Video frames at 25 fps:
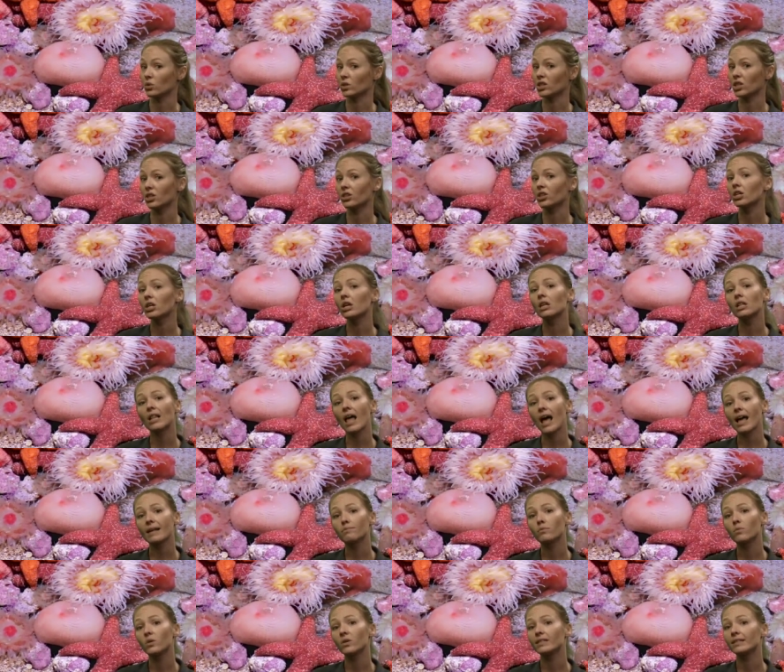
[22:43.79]
So they're a
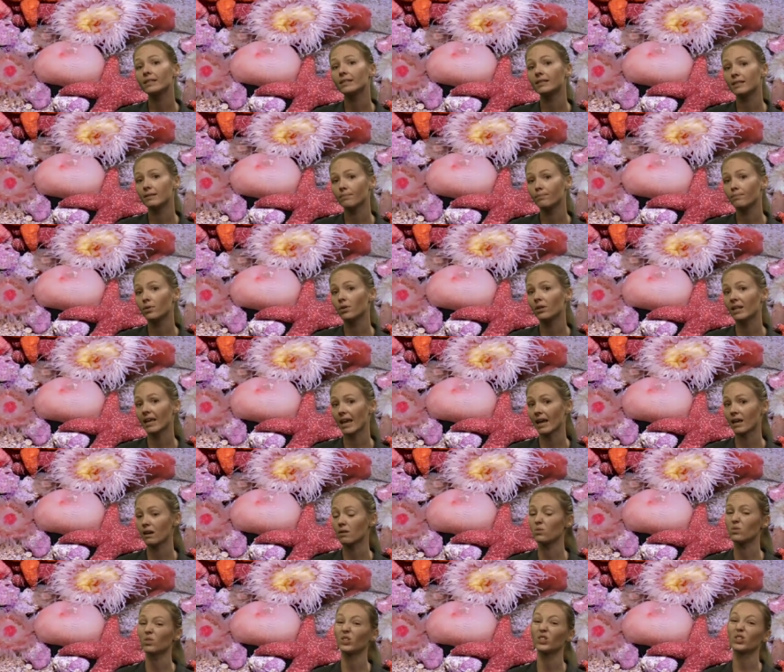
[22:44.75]
lot more simple
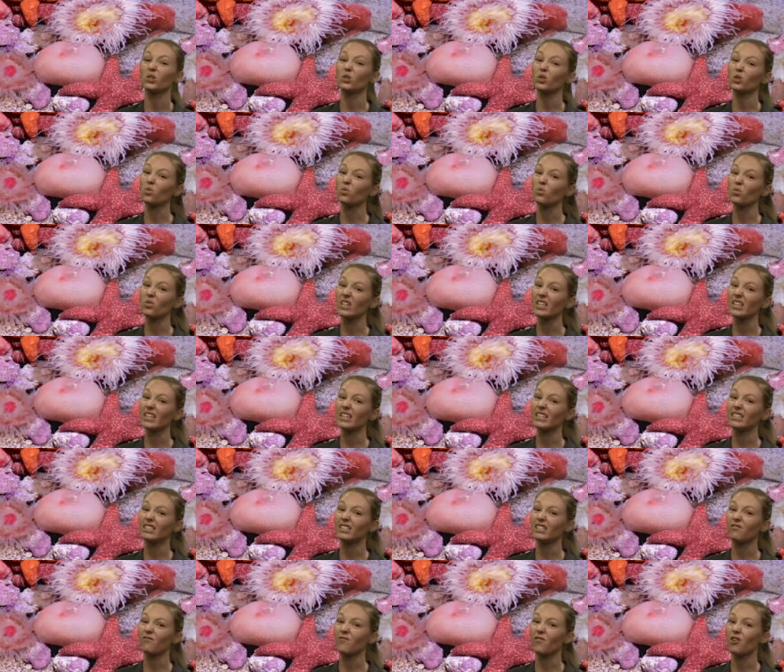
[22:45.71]
animals. So it's a really
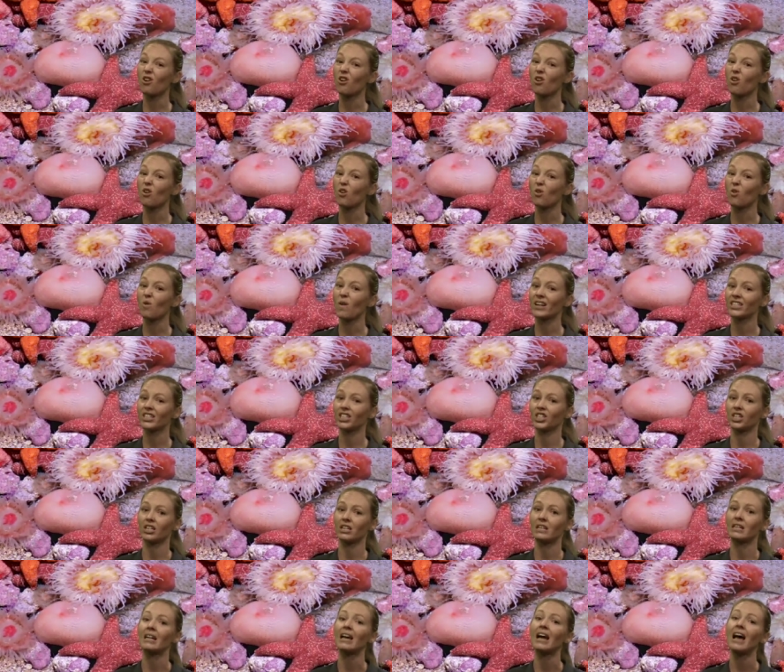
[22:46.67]
difficult
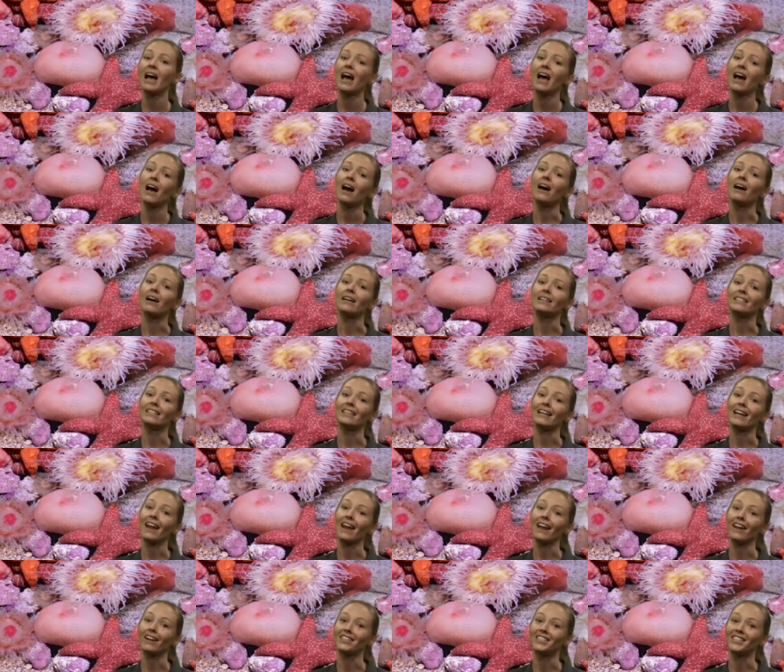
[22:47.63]
question uh,
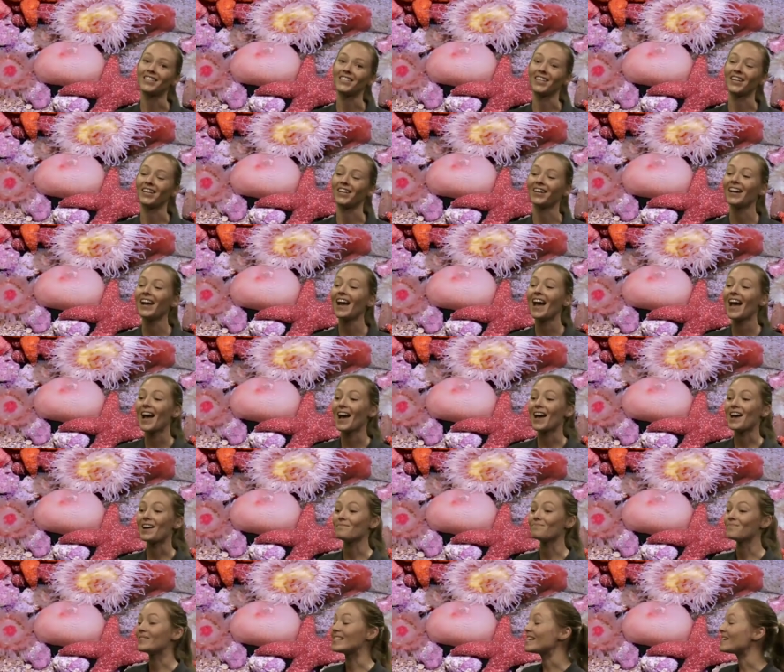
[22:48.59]
to answer.
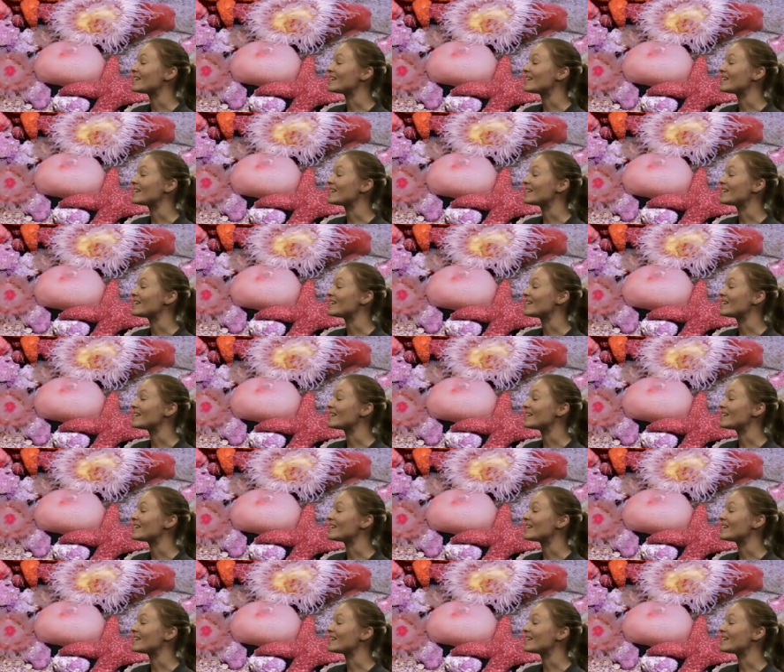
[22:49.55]
Uh,